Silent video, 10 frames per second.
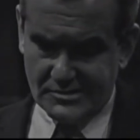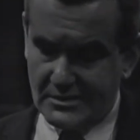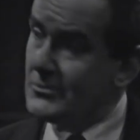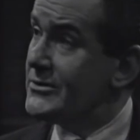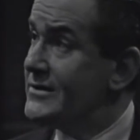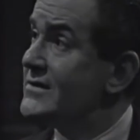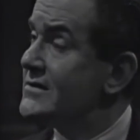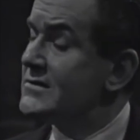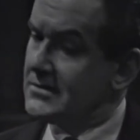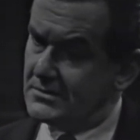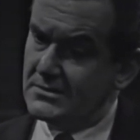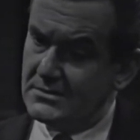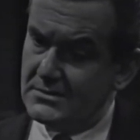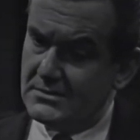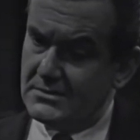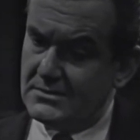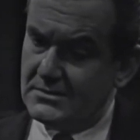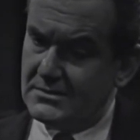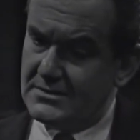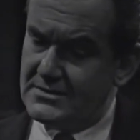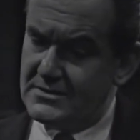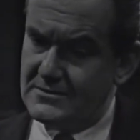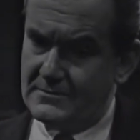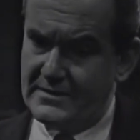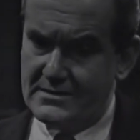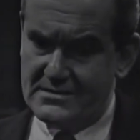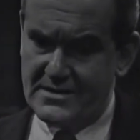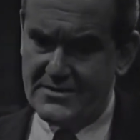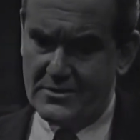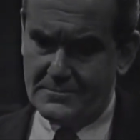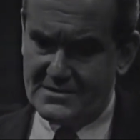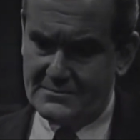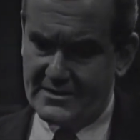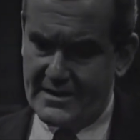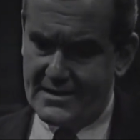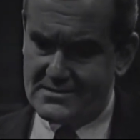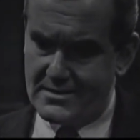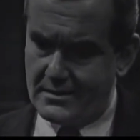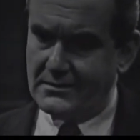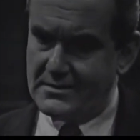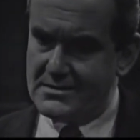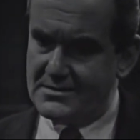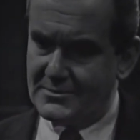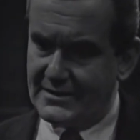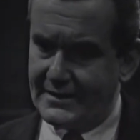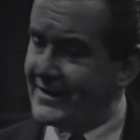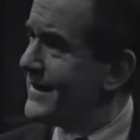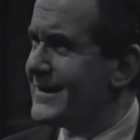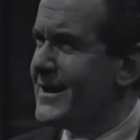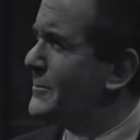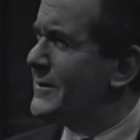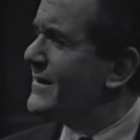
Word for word: I would. It's a terrible thing to say you hope somebody has an illness, but I can't help it.